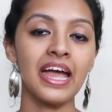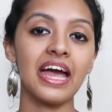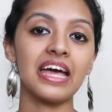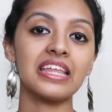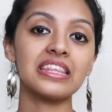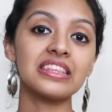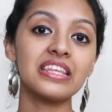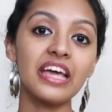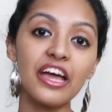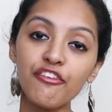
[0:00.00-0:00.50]

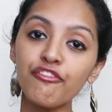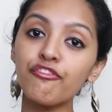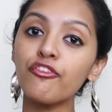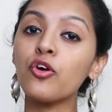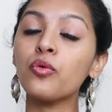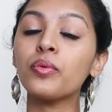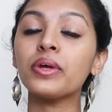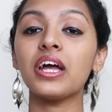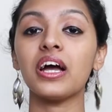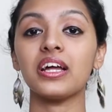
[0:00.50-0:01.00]
And
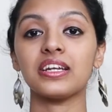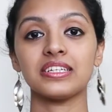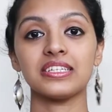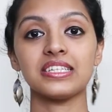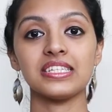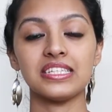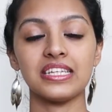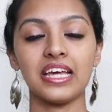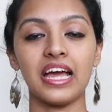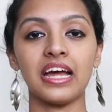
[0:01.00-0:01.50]
therefore we
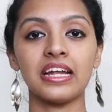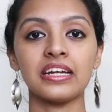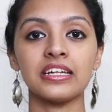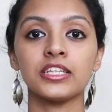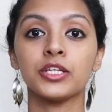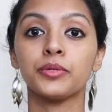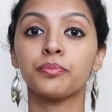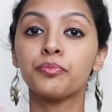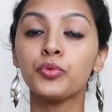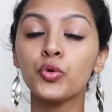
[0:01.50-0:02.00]

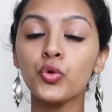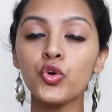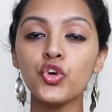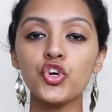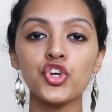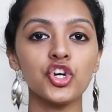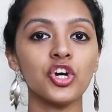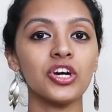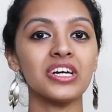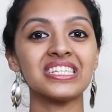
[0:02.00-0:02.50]
understand the
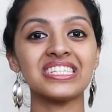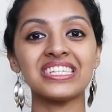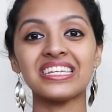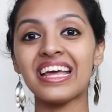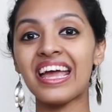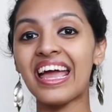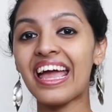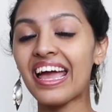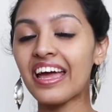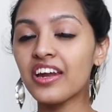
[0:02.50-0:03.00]
purusha is
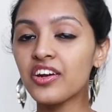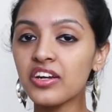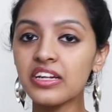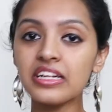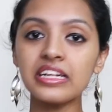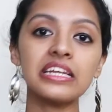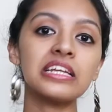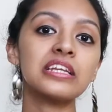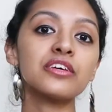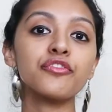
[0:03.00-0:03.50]

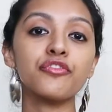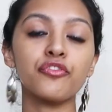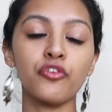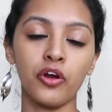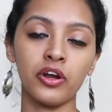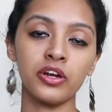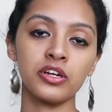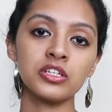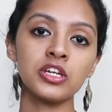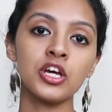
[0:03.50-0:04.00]
inherently
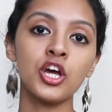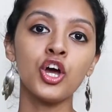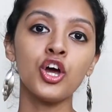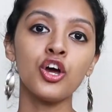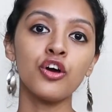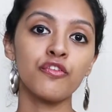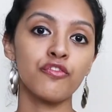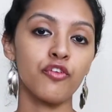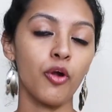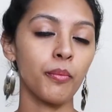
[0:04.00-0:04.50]
different
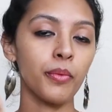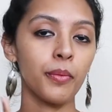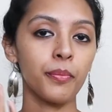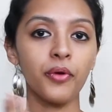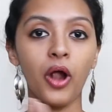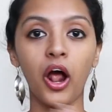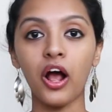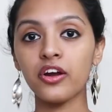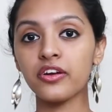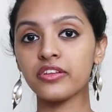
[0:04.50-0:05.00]
from the
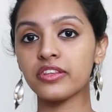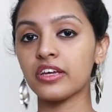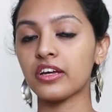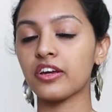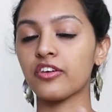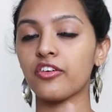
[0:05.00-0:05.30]
prakritic